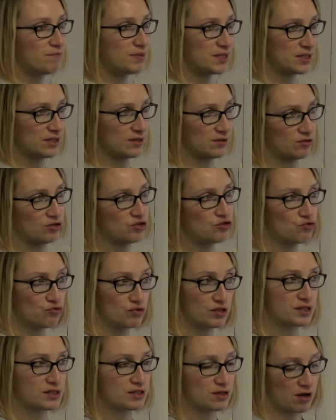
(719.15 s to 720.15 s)
been
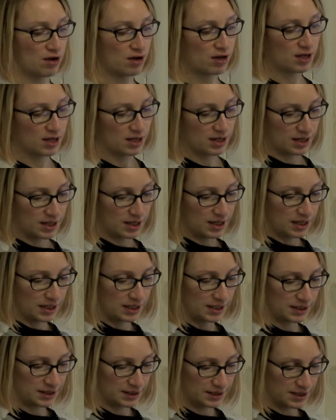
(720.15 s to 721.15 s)
used
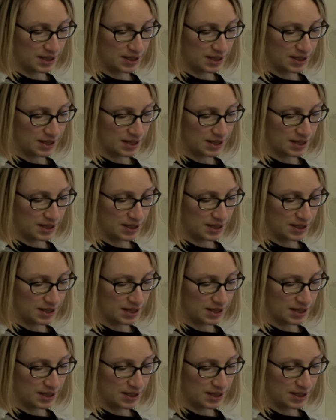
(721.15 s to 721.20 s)
in